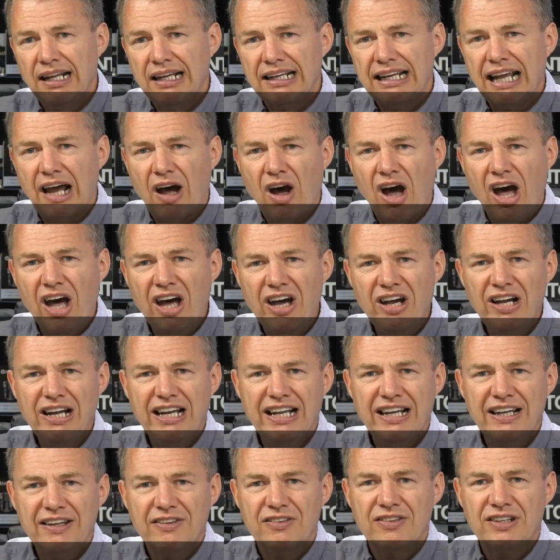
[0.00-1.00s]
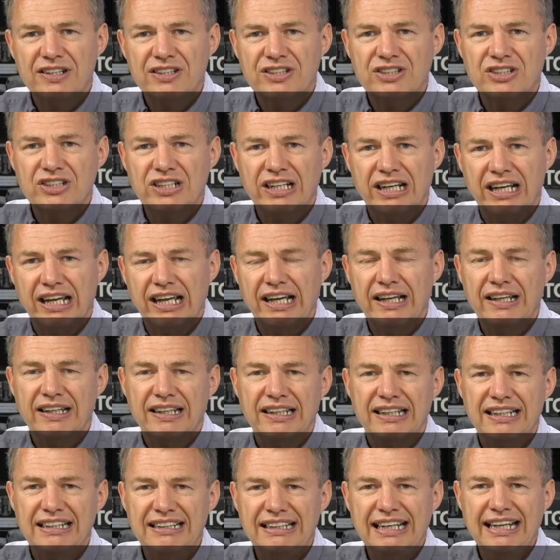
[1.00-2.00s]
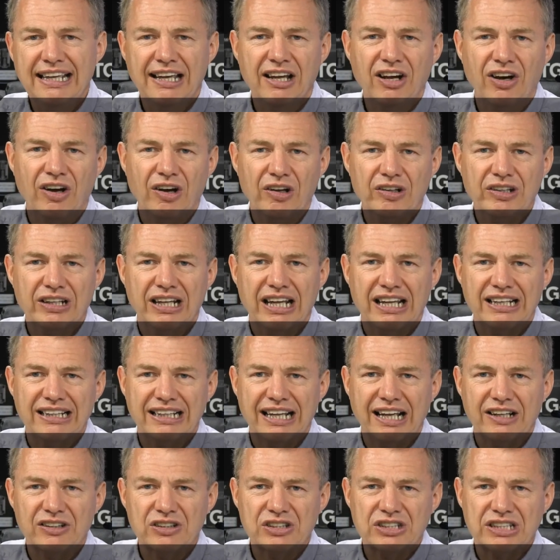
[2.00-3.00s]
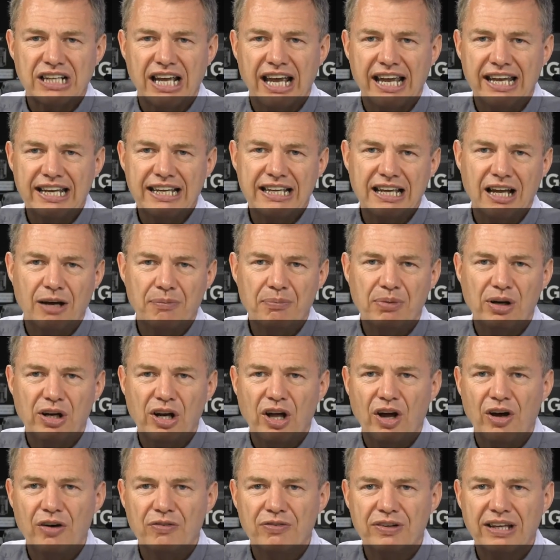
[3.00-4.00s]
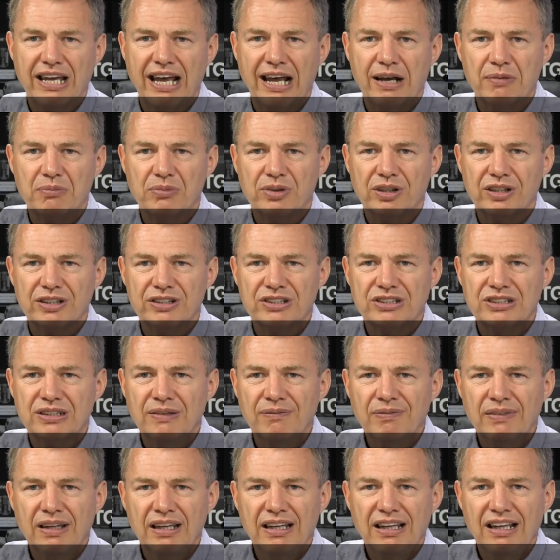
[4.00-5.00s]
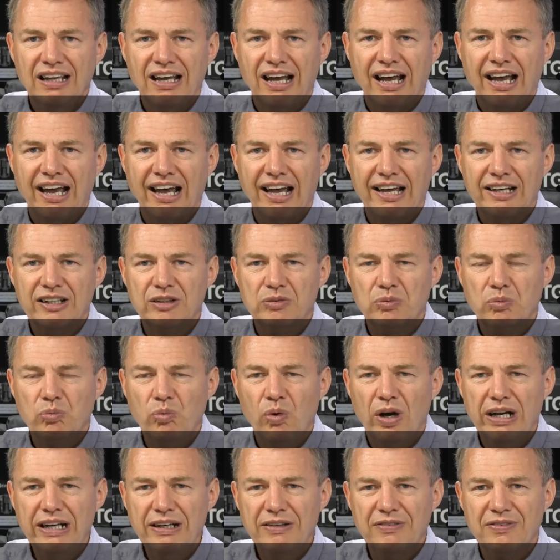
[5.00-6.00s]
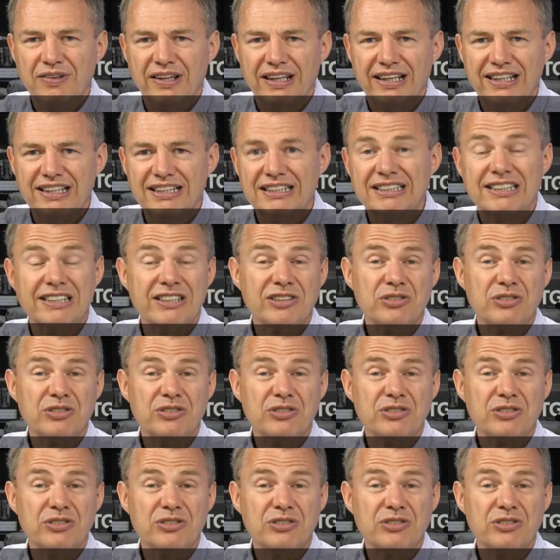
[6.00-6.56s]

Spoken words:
Now, earlier this year, Nikon announced a couple of cameras, and one of these